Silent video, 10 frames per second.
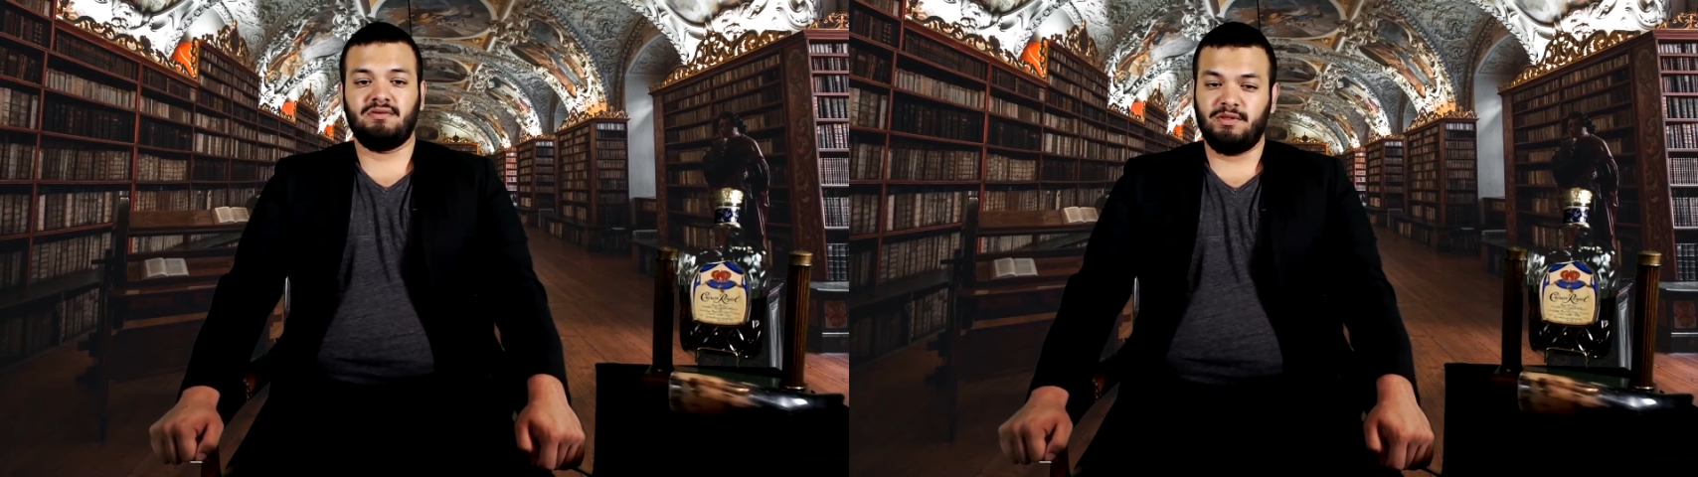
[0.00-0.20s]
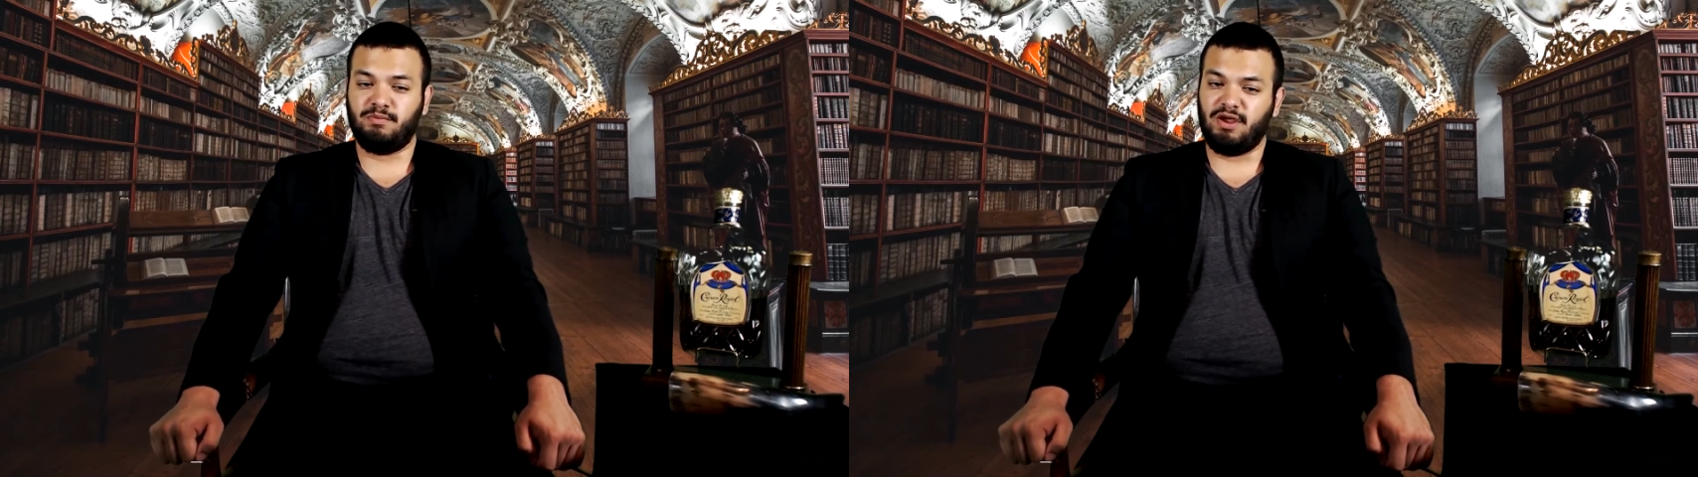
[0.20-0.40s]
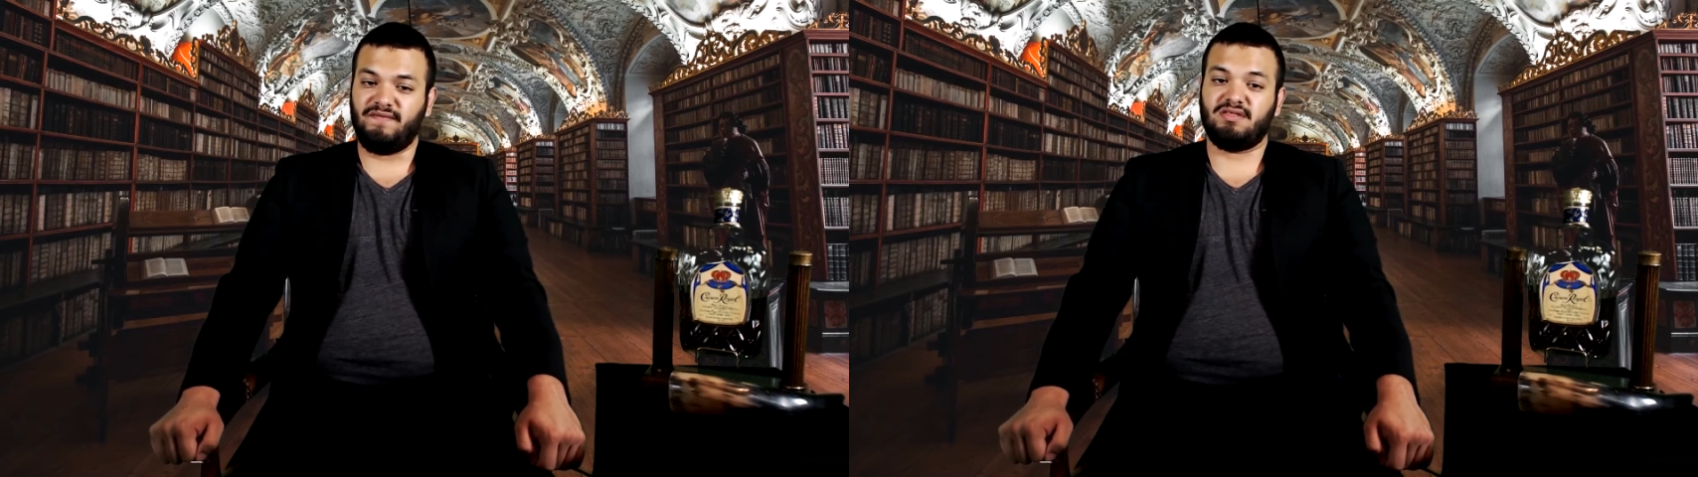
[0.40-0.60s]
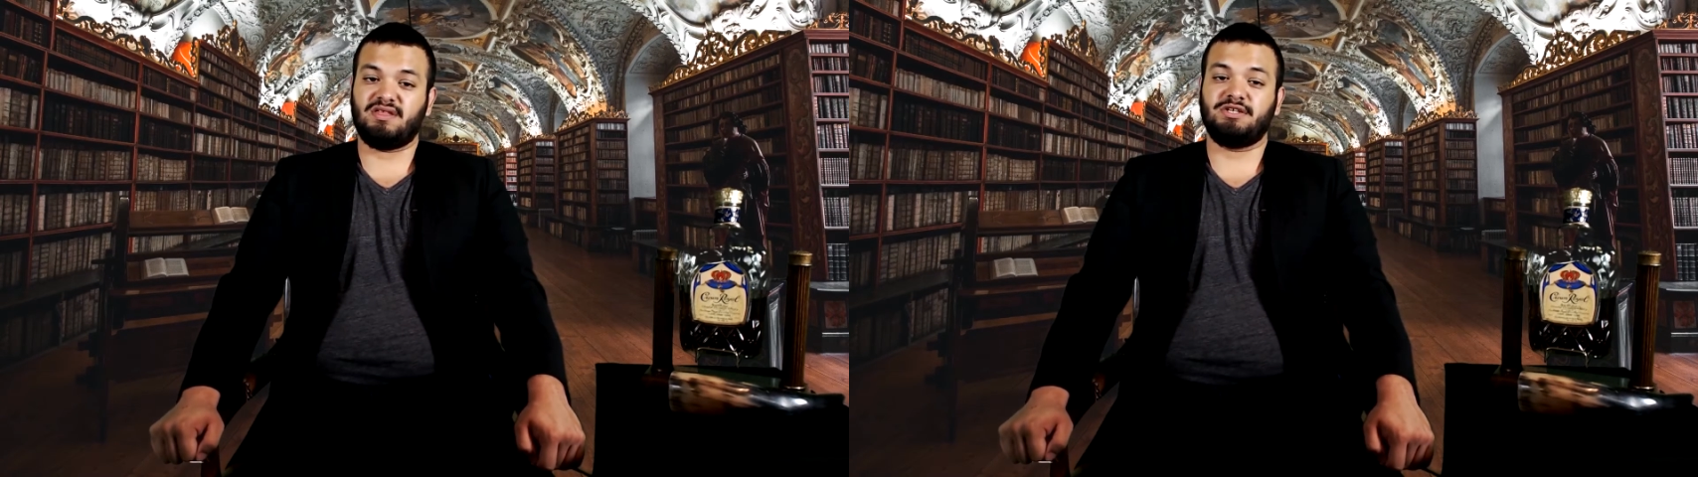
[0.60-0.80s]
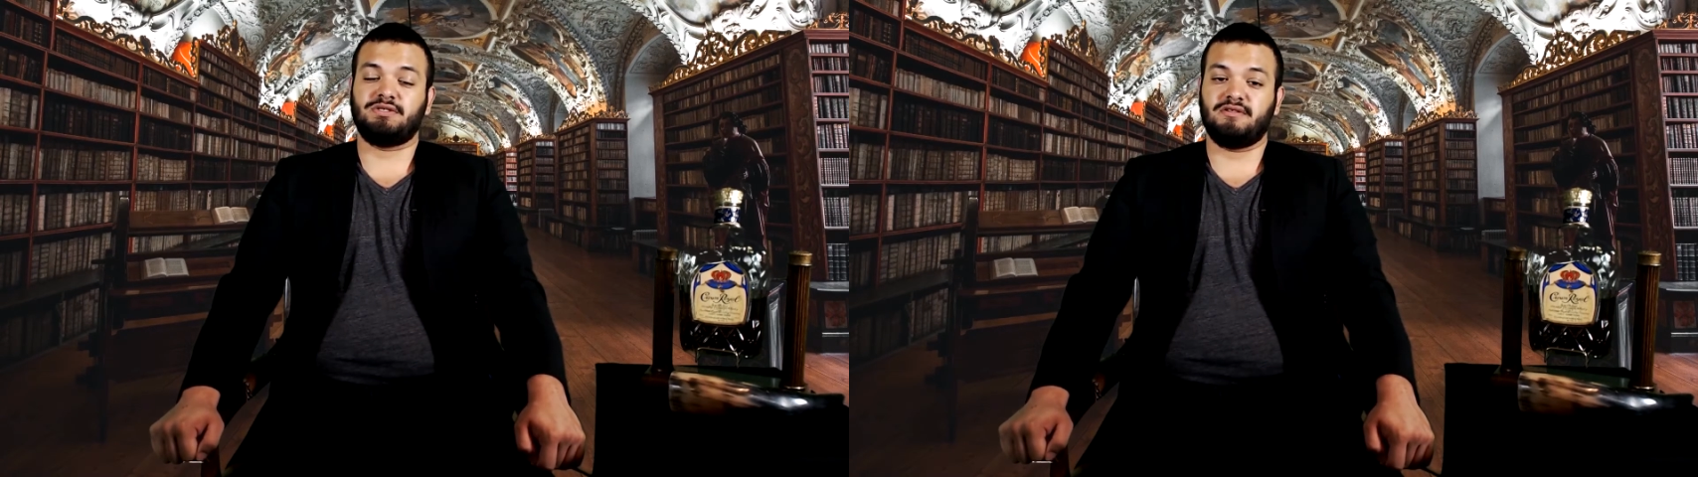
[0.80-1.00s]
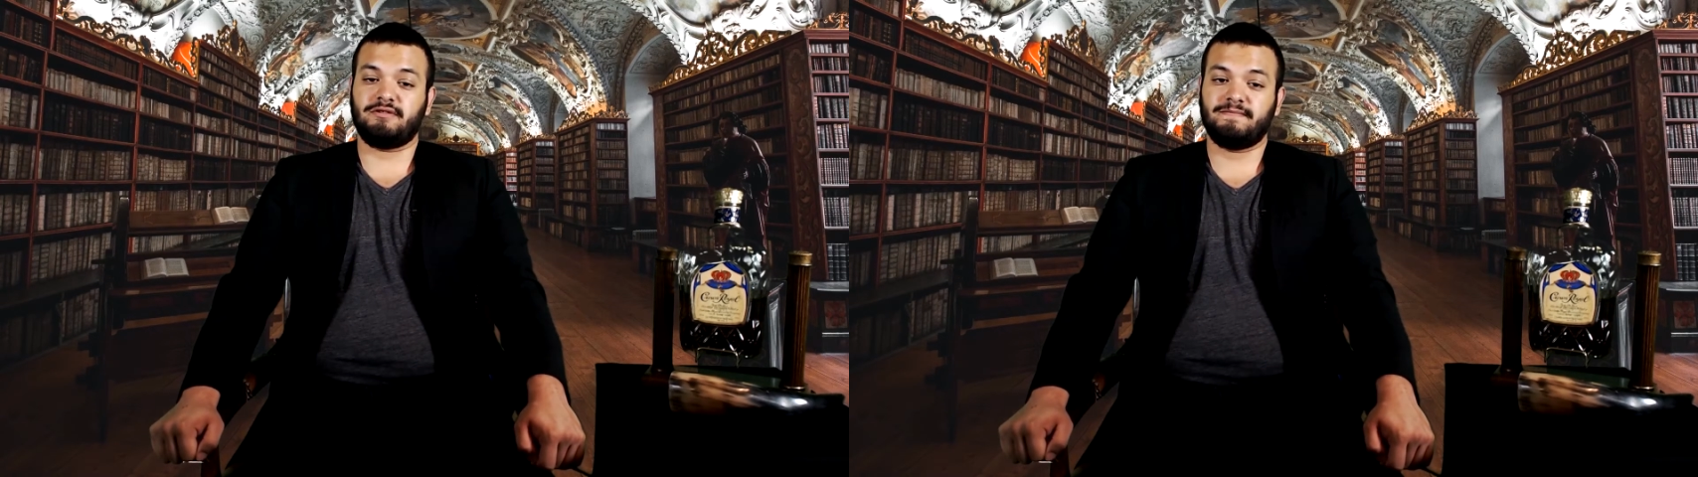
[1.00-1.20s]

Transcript: the previous sessions,